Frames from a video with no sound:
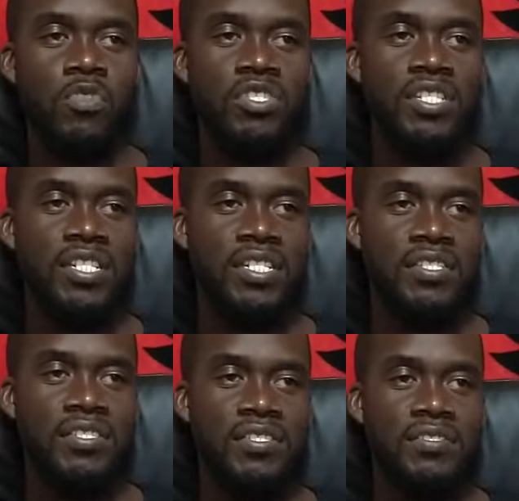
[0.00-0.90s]
which
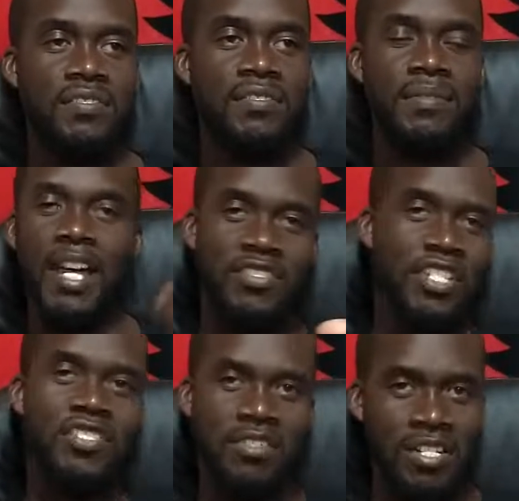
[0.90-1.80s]
is, I'll
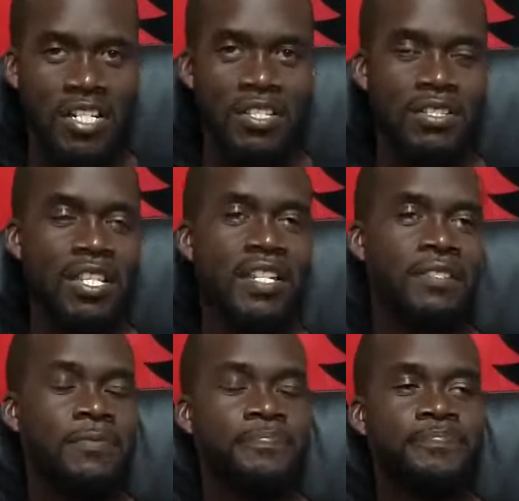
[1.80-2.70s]
touch on that a little
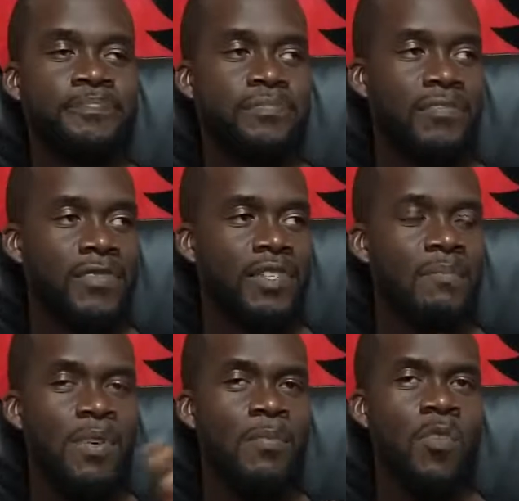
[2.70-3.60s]
later,
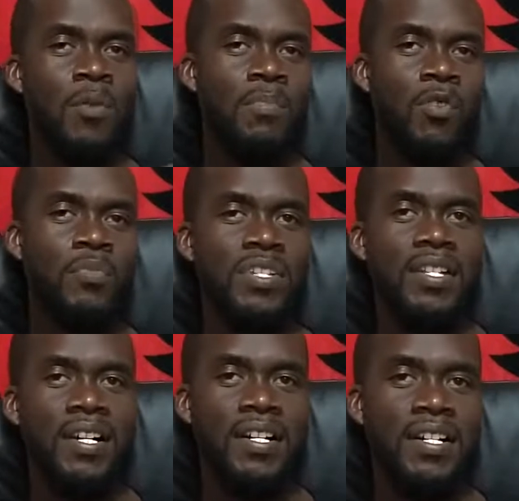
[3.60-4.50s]
but won't
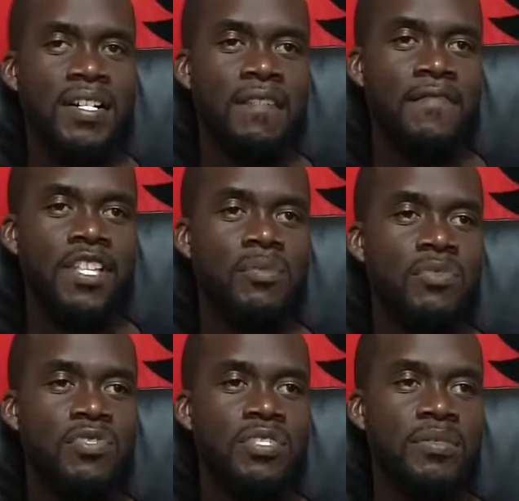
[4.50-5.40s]
be
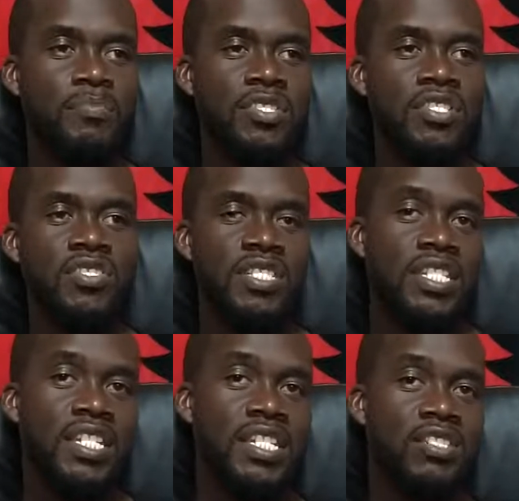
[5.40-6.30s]
available to
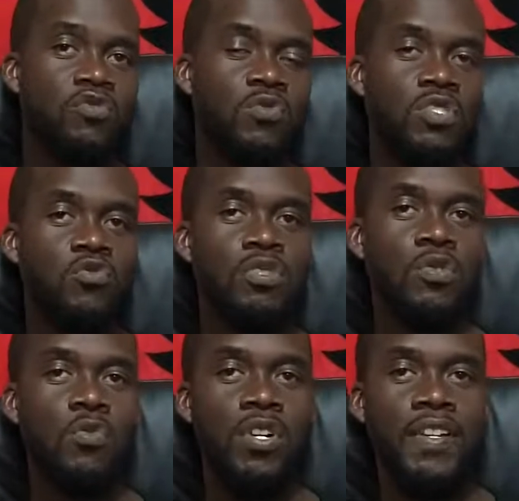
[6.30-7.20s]
potentially the end of
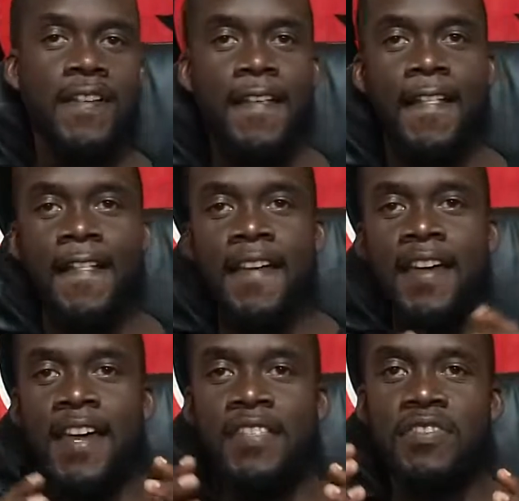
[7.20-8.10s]
2021.
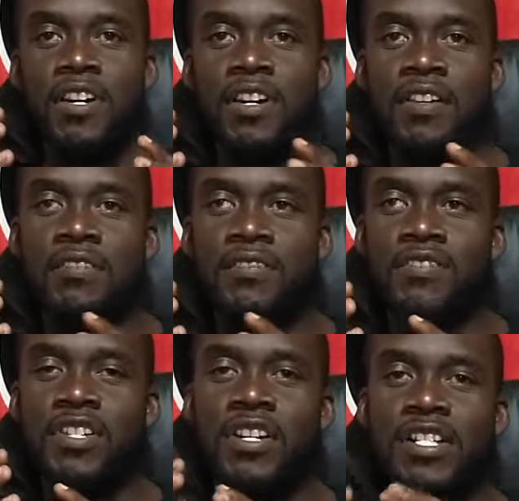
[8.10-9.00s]
And there
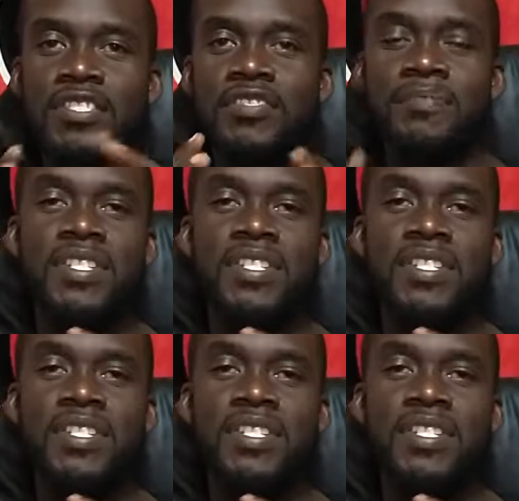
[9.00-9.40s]
are